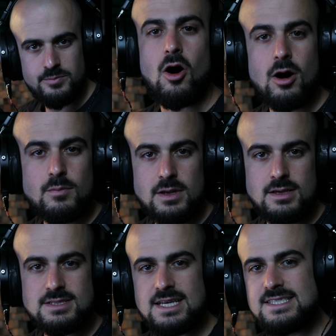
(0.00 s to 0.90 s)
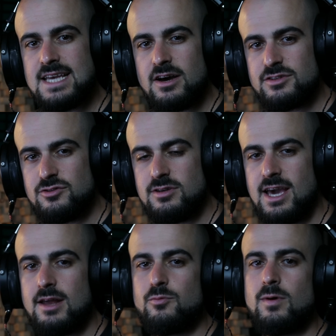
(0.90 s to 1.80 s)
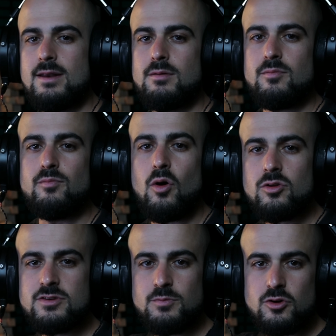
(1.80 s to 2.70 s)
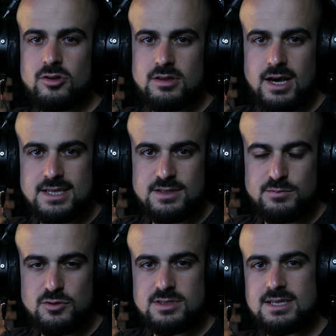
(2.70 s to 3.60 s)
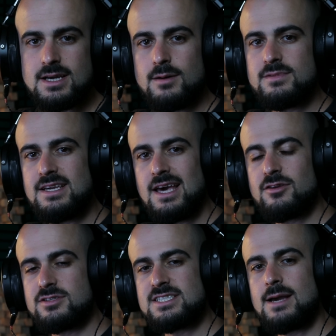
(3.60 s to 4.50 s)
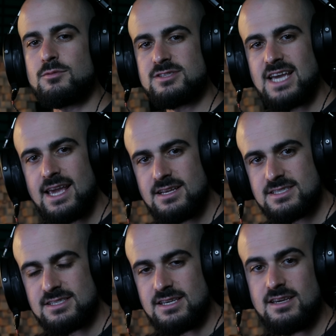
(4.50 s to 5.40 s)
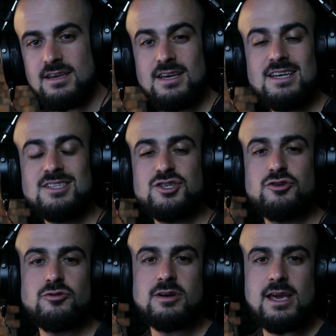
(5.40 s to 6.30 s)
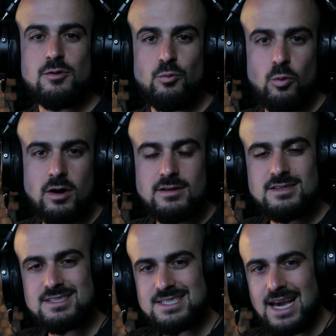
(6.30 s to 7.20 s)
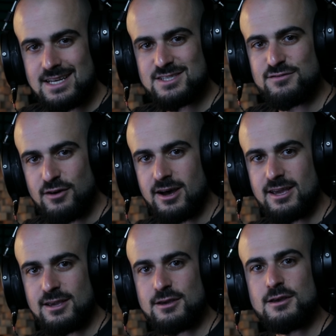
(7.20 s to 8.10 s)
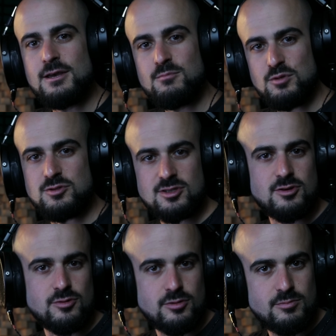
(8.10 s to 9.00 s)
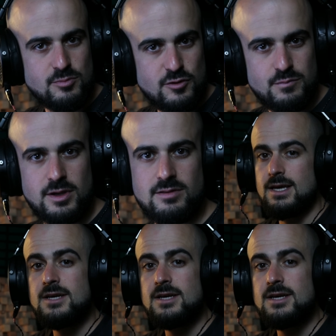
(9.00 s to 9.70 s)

Harmony is that sound you get when multiple lines of music come together simultaneously to create one satisfying musical movement.